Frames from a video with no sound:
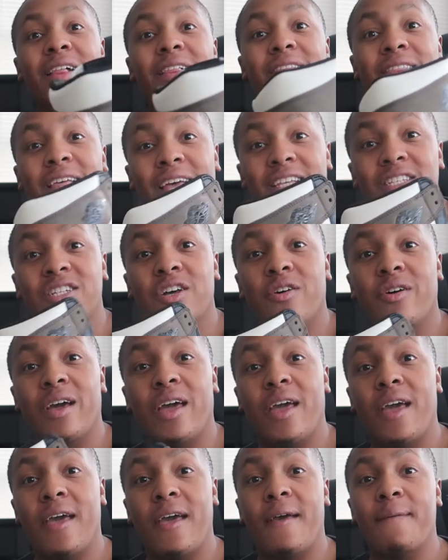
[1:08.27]
Let's go
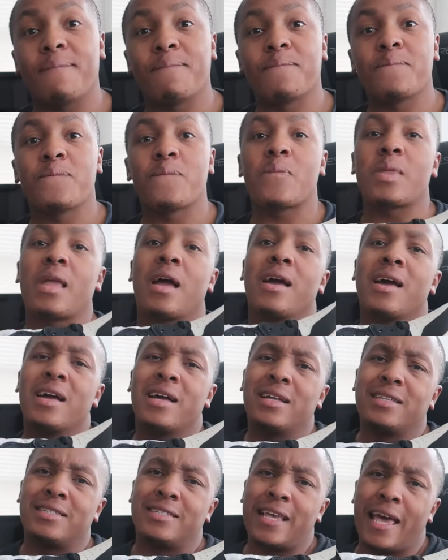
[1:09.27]
ahead,
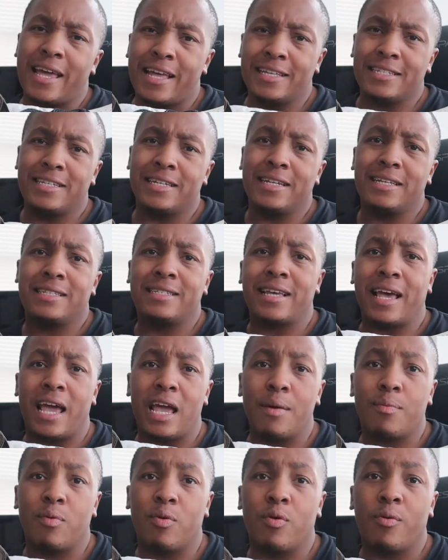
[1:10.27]
take it to the
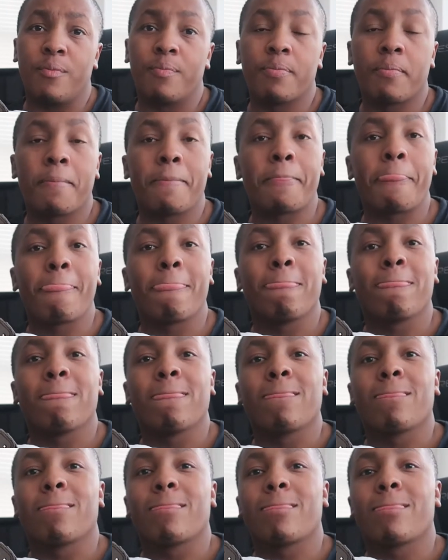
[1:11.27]
table,
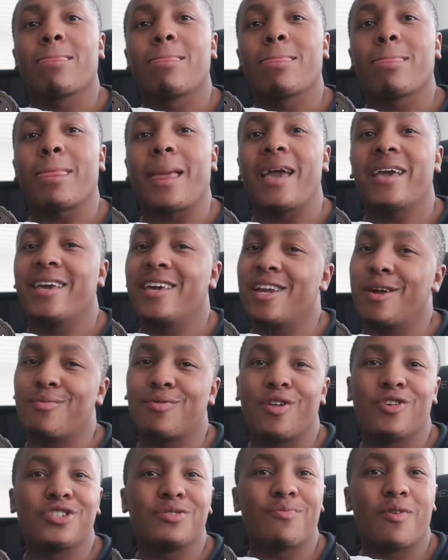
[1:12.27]
and get up
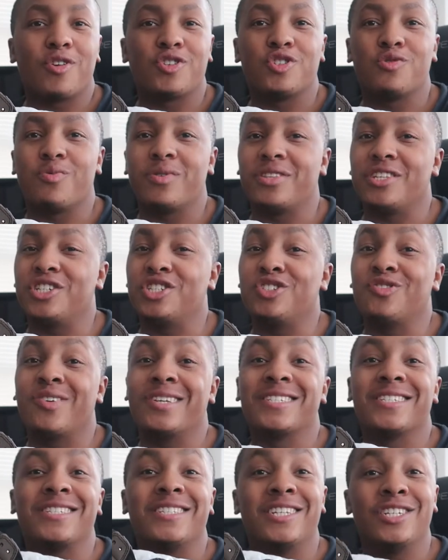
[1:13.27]
close and personal with these
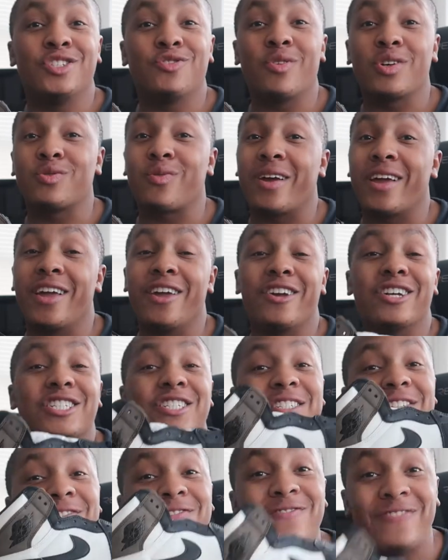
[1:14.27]
joints, because these joints right here
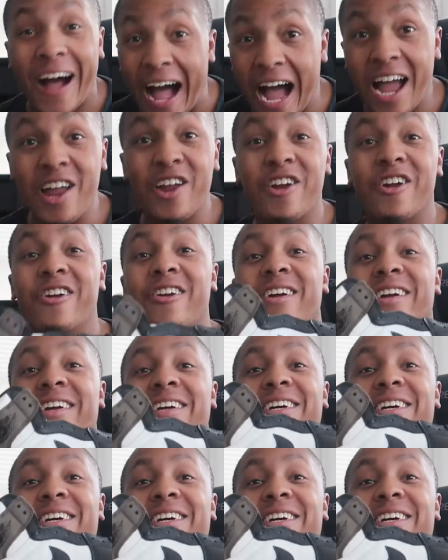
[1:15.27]
is fire.